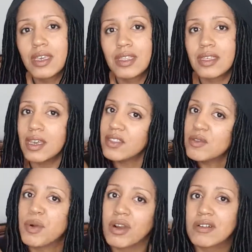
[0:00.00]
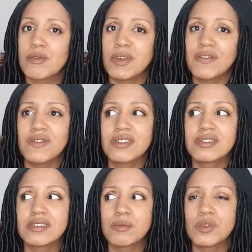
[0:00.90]
the other partner may feel
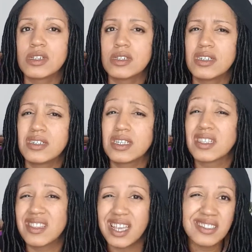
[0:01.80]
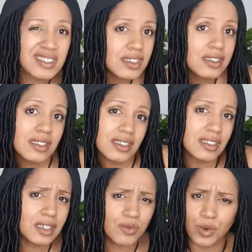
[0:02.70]
somewhat neglected
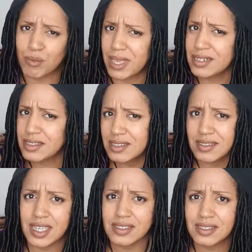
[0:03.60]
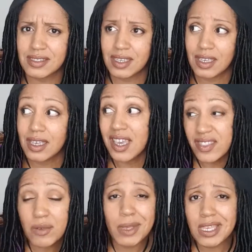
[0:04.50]
in a romantic sense, and
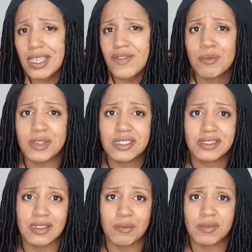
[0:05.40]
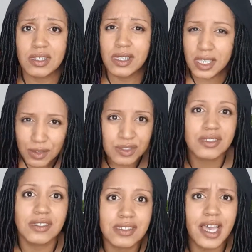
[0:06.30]
there may even be some
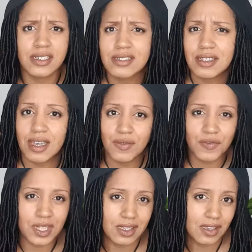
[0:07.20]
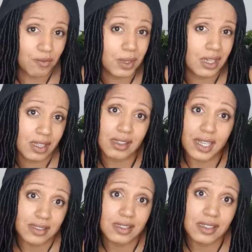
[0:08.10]
guilt attached to that feeling of being
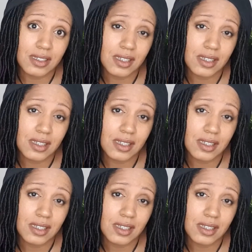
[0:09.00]
neglected.